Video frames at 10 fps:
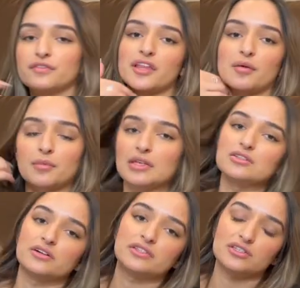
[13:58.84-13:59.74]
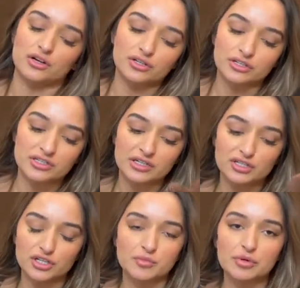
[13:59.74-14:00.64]
them as long as it's not cooked, like
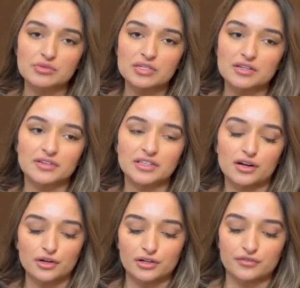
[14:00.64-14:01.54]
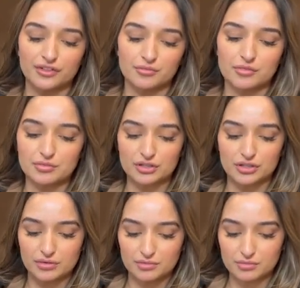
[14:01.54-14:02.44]
chicken bones and stuff like that aren't good for them. I'm sure
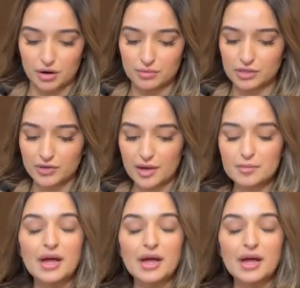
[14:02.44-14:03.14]
you probably know that. But